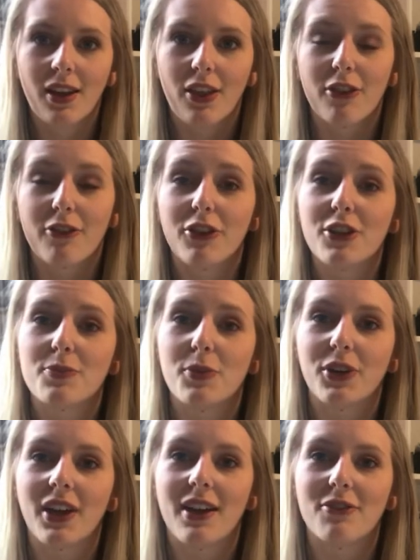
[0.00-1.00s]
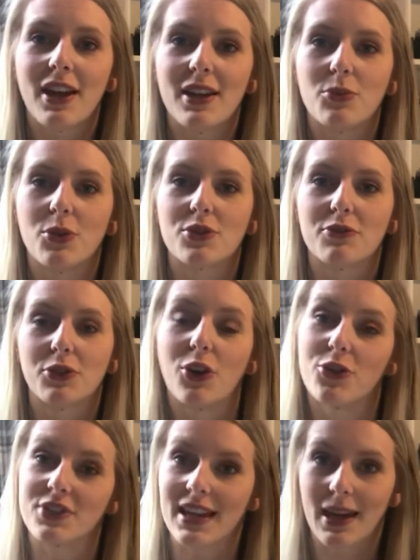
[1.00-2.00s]
The first book I read was for
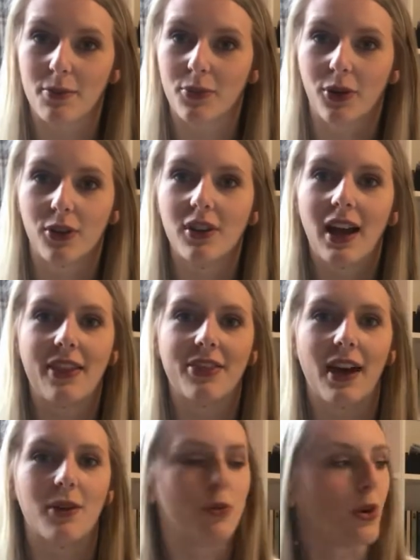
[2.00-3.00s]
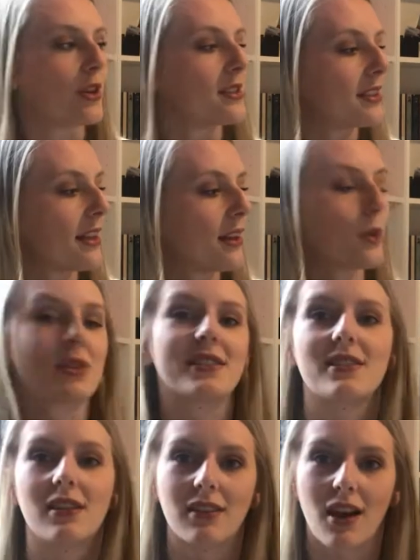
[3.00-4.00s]
Aussie April, and that was There Was
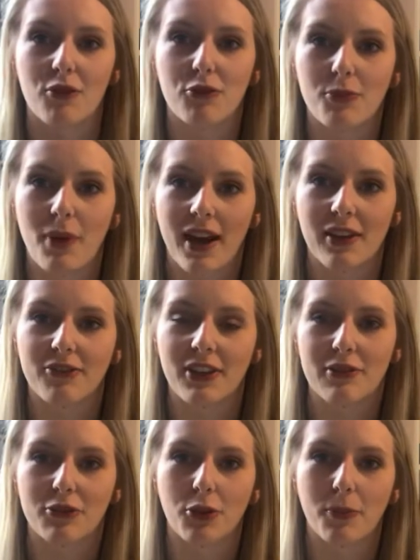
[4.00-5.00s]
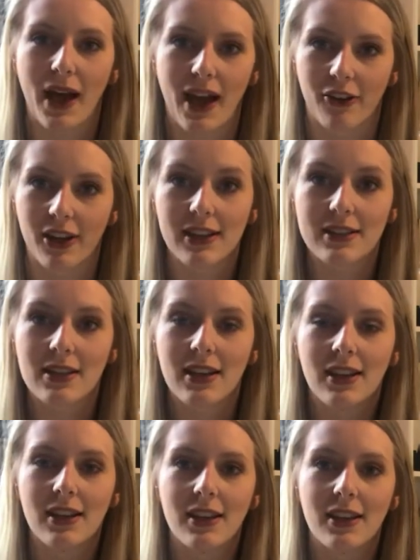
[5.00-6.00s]
Still Love by Fable Parrott.
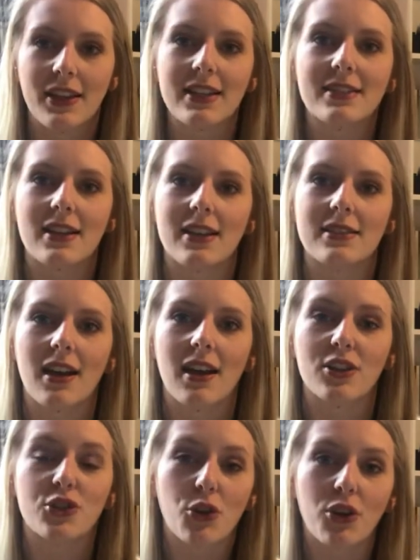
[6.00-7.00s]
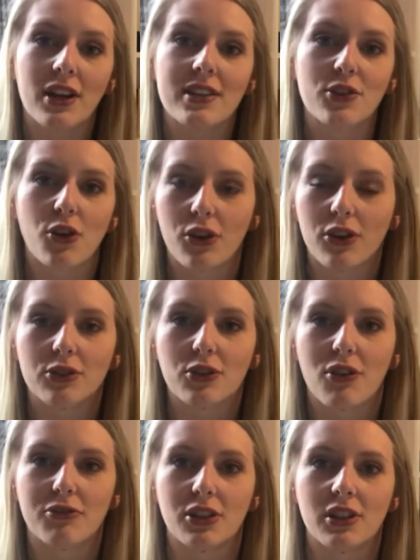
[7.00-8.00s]
This is a short historical
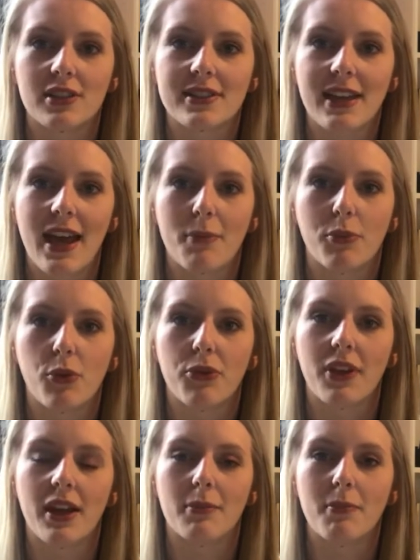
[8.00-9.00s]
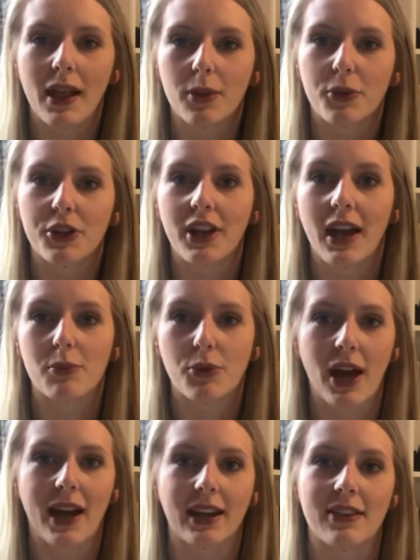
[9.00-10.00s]
novel set both in Melbourne and
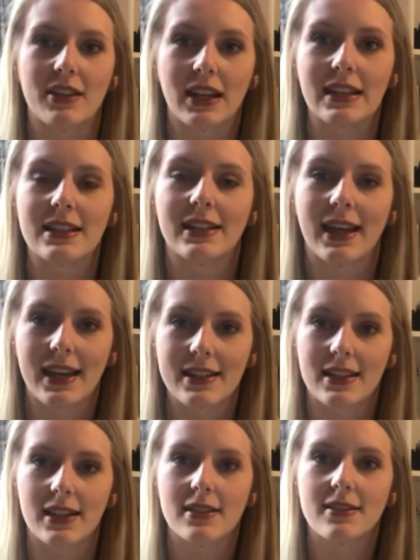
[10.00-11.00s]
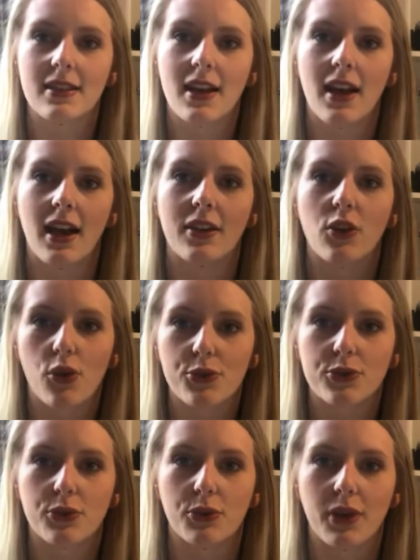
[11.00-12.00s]
Prague in the 1980s, and
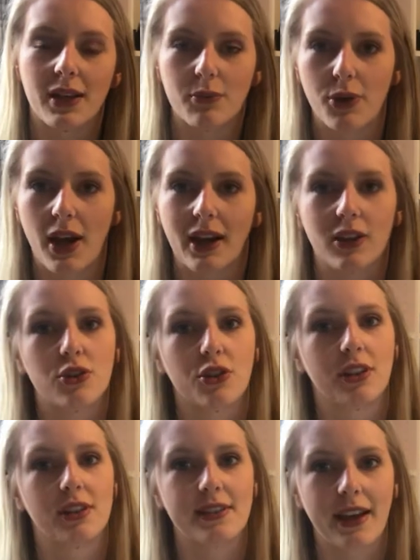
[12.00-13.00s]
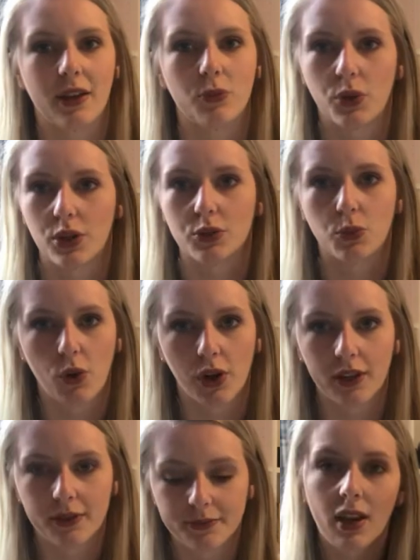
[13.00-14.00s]
also in Prague during the Second World War.
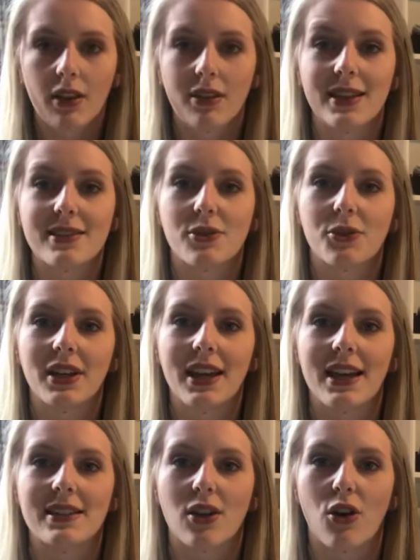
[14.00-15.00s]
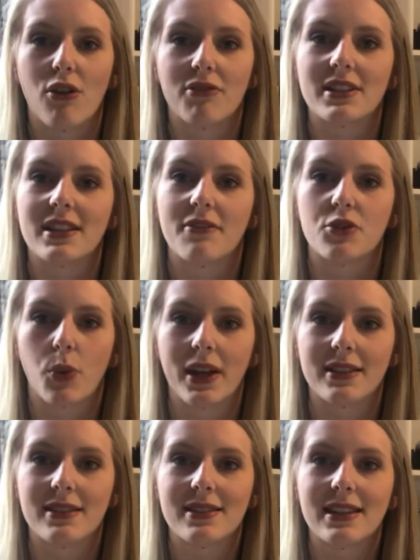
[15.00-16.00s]
This story is of a set of
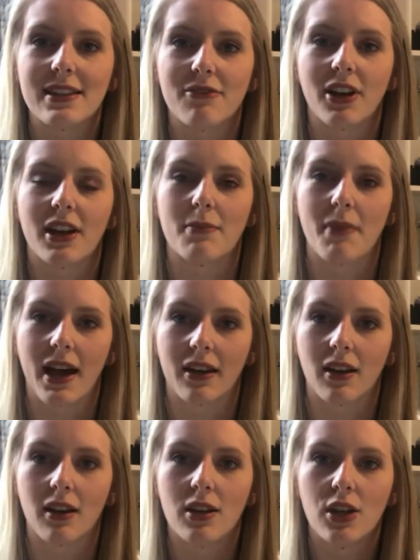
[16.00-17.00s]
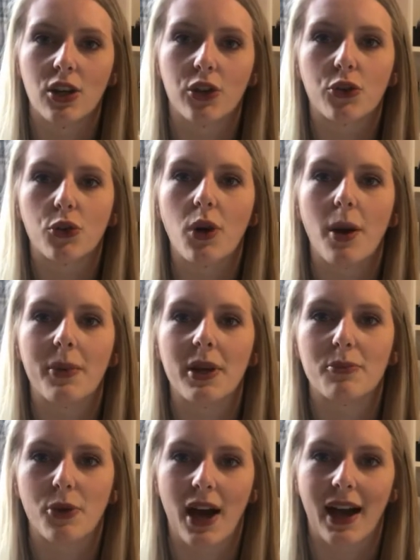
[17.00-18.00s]
twins, Eva and Mana, who grow up in
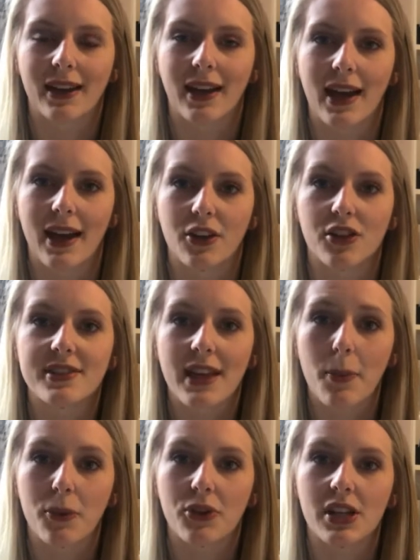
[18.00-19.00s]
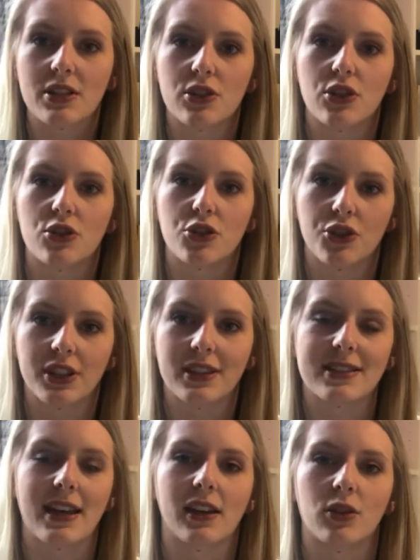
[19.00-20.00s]
Prague and are separated during the
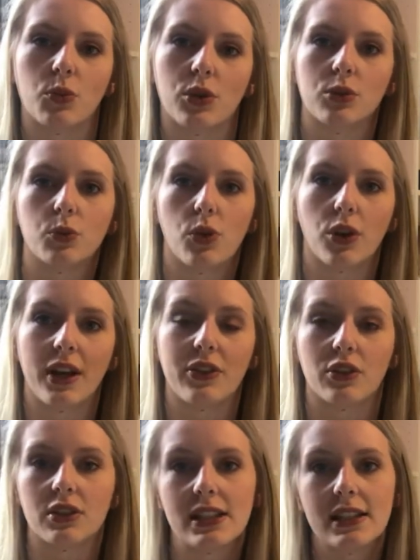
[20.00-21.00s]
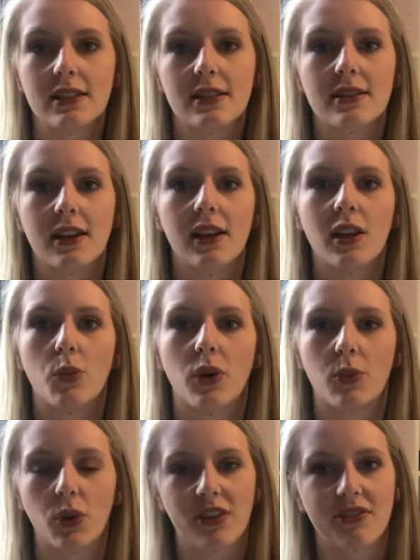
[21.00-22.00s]
Second World War in their teens
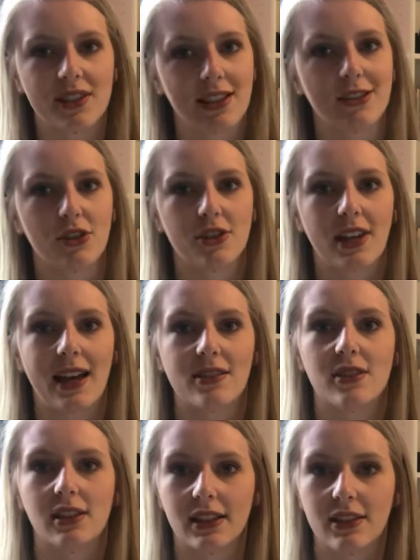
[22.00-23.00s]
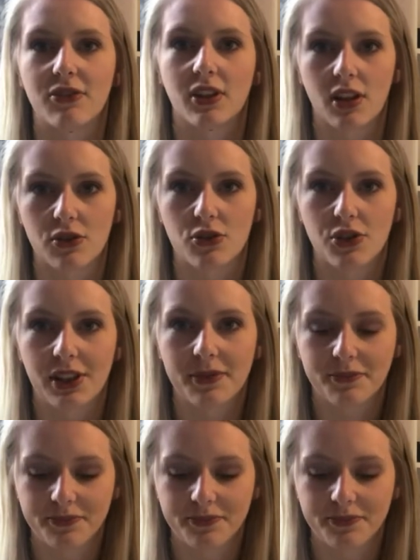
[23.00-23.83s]
when one of the sisters has to leave the country.